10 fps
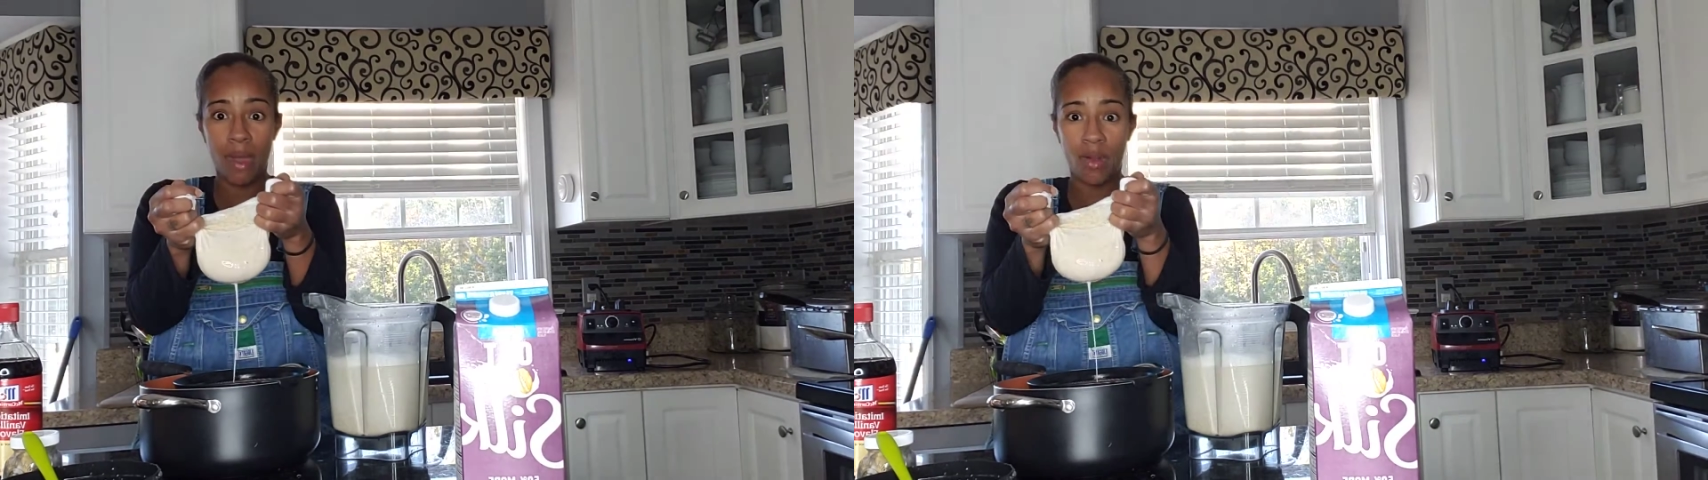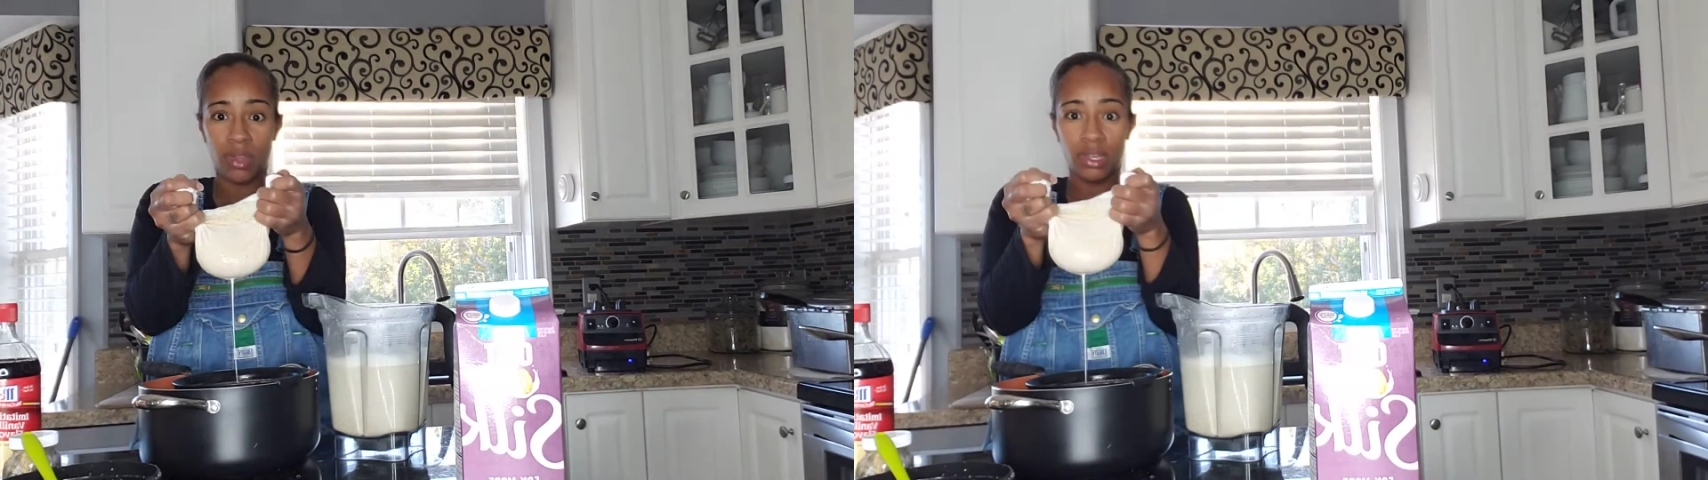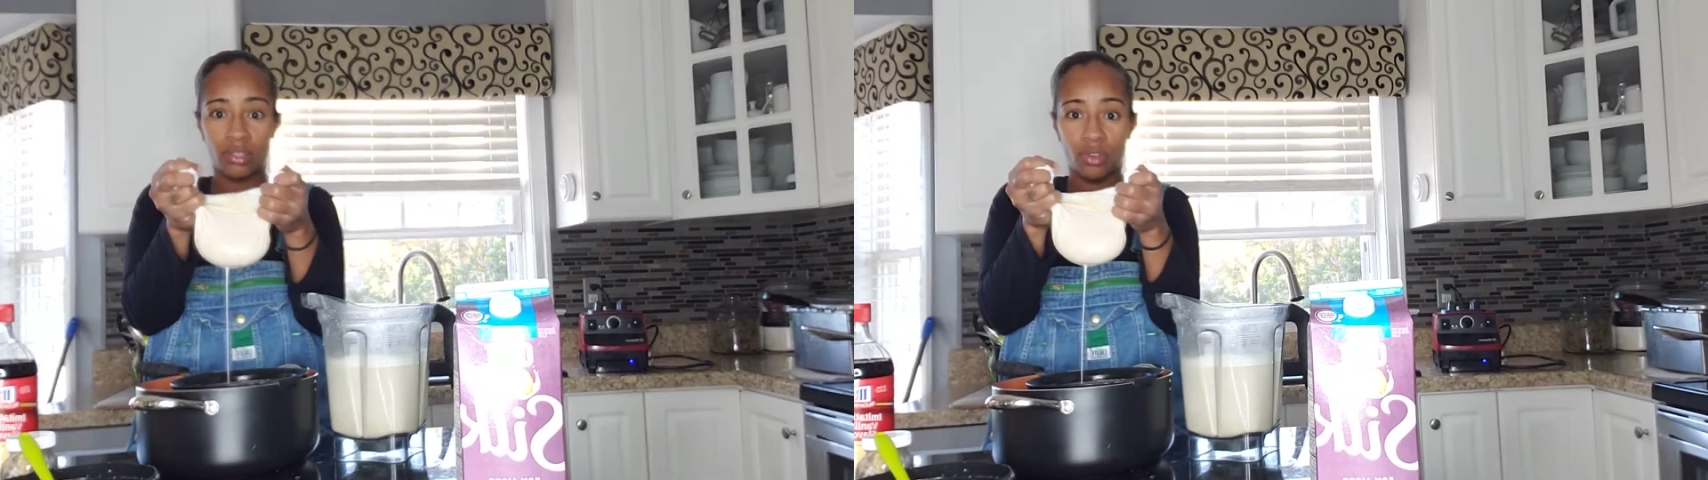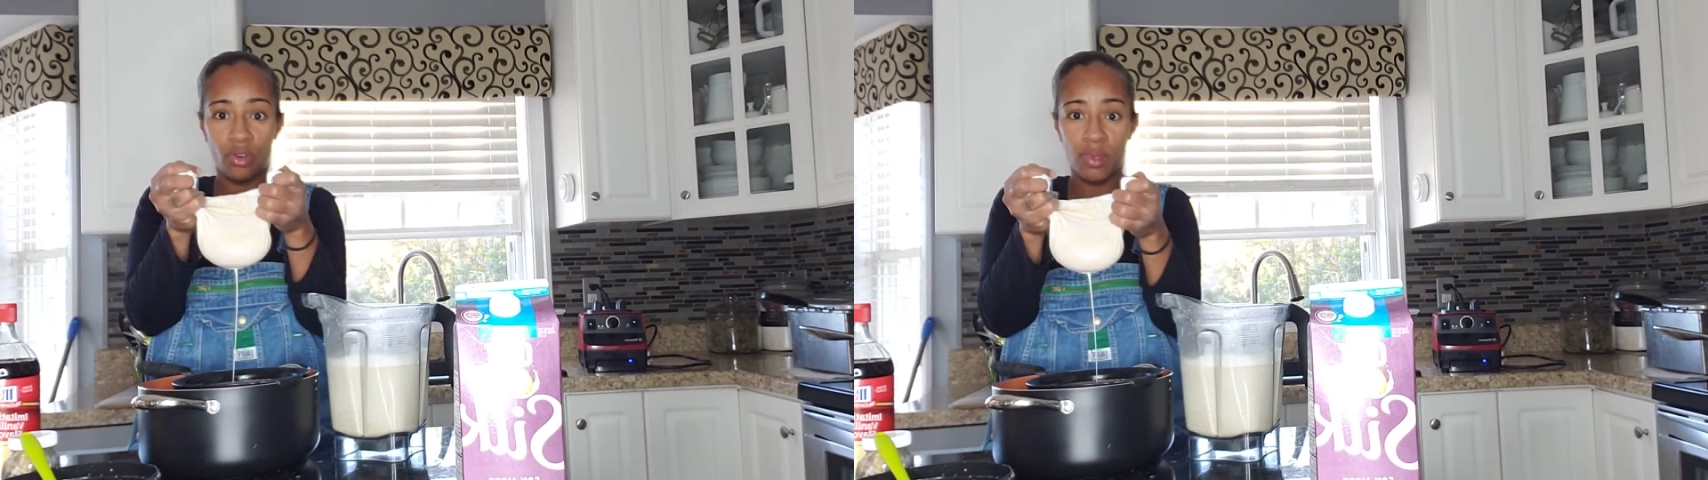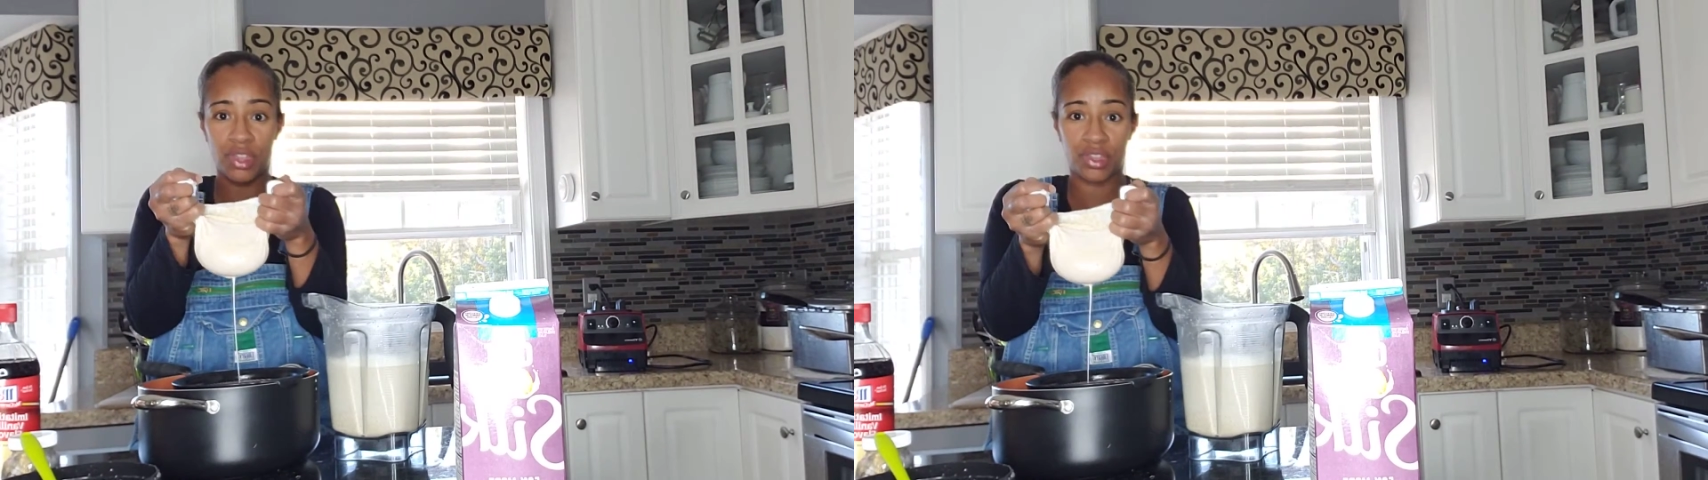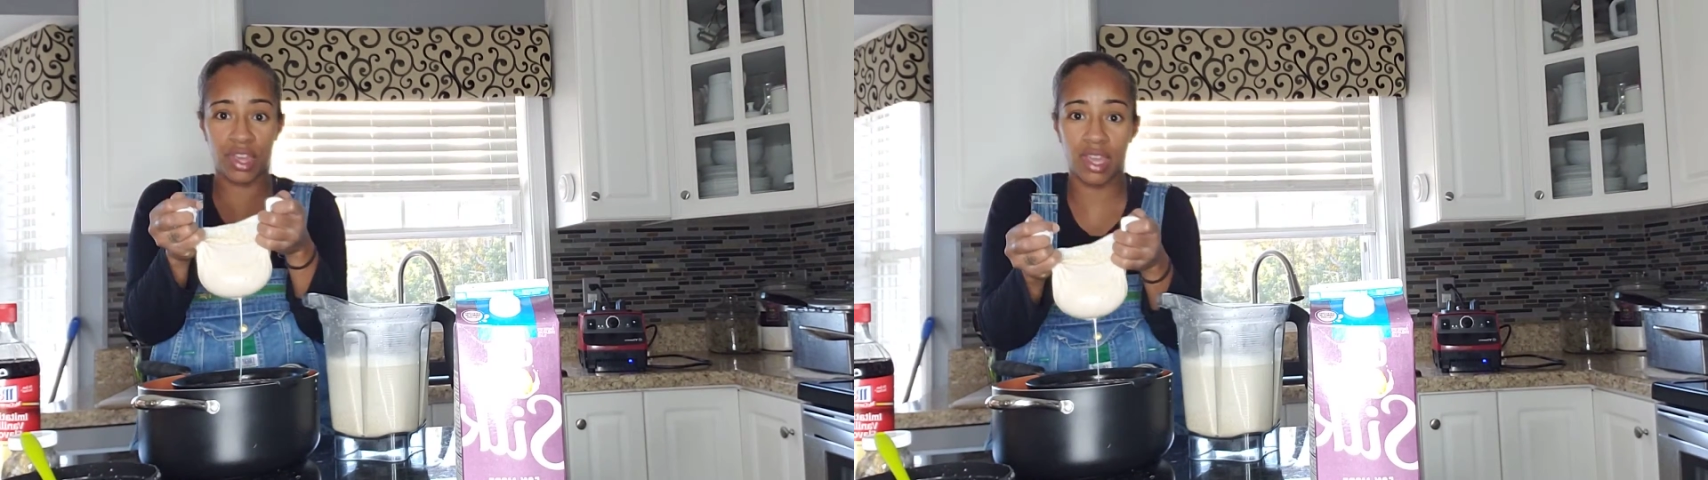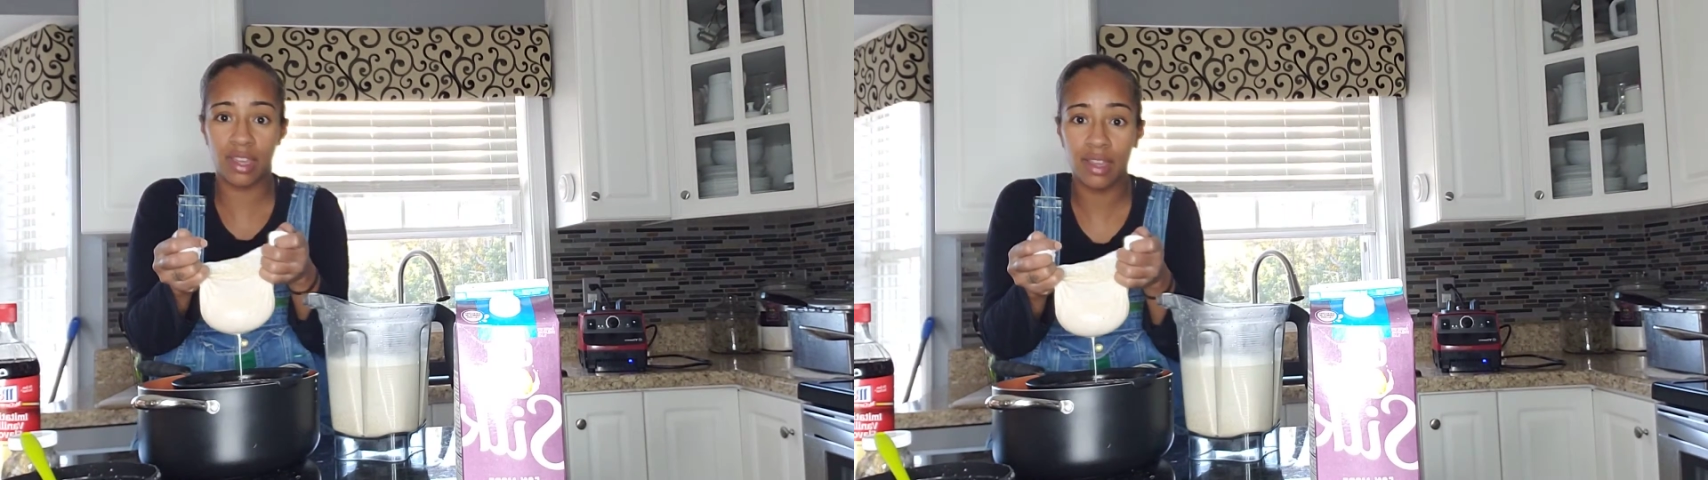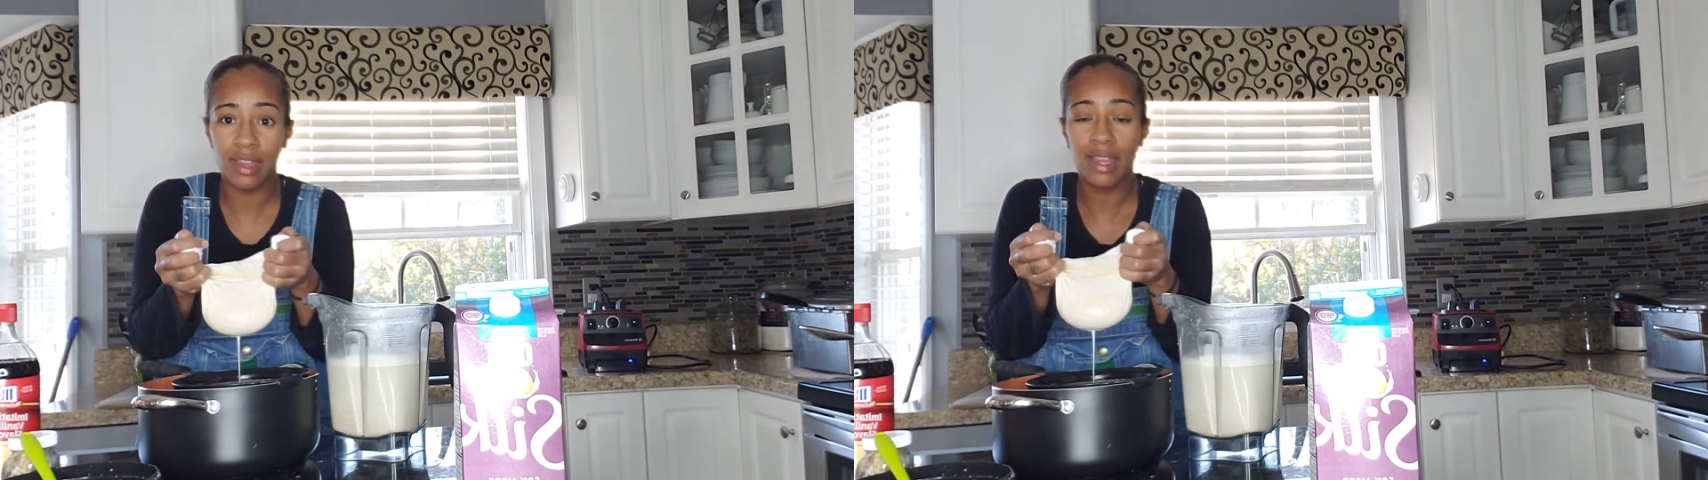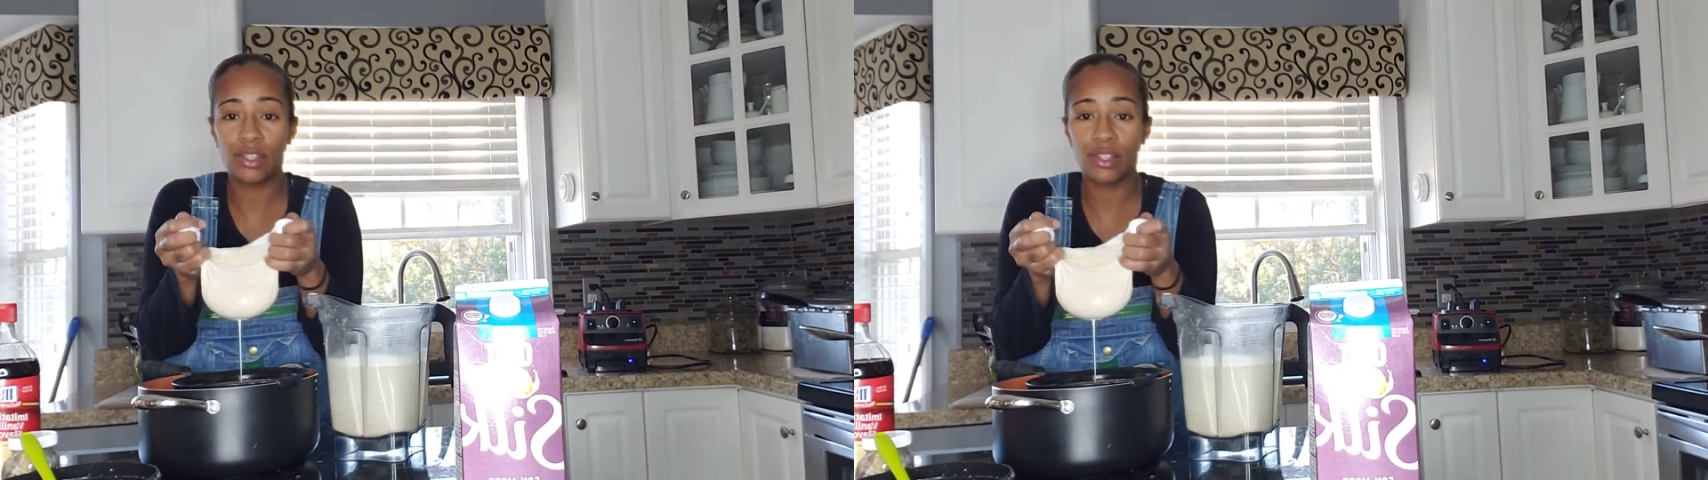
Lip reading: milk, and it's going to be thick.